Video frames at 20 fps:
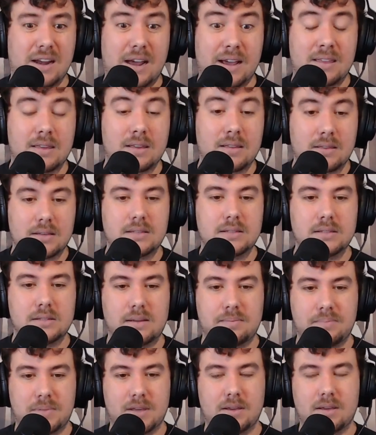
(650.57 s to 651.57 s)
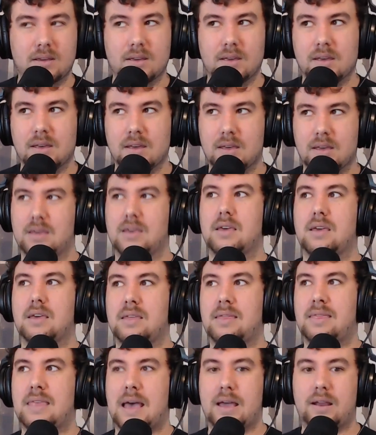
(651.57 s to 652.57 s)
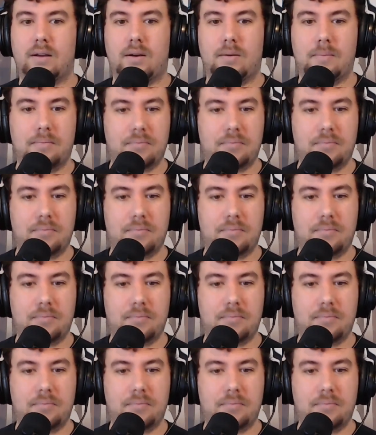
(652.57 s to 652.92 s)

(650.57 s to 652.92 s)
I think this is something that